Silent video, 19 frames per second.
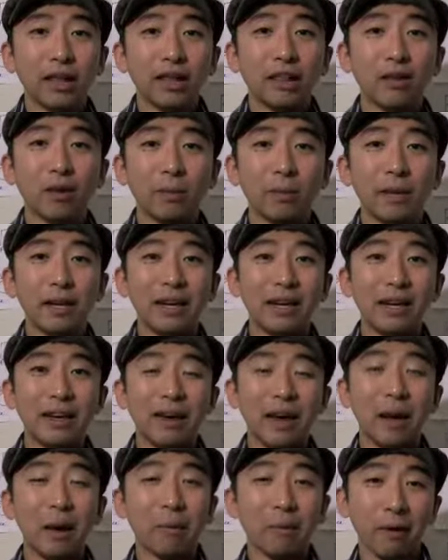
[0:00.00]
there will be
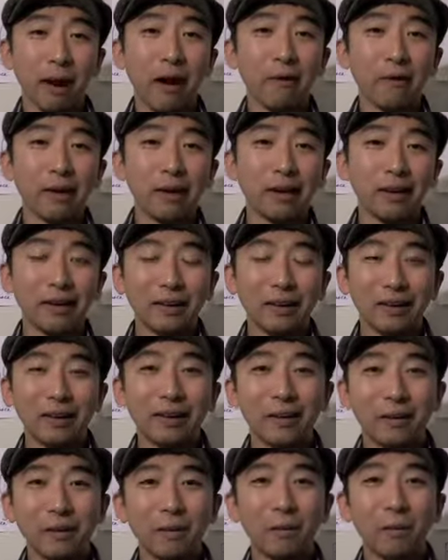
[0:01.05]
a browning
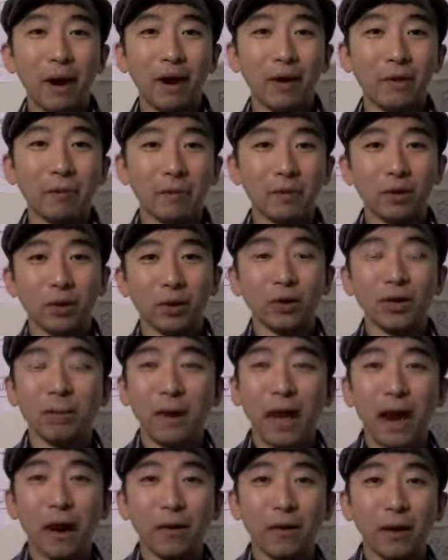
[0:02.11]
where majority
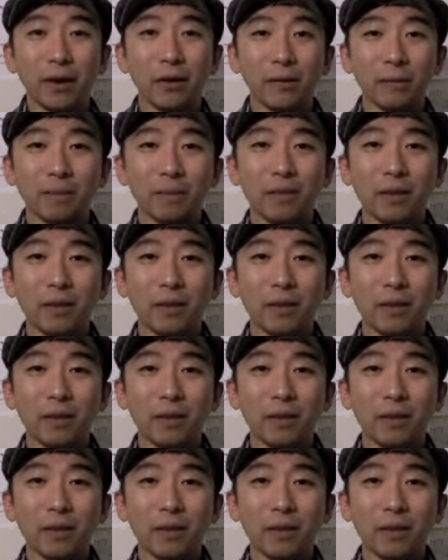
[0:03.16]
power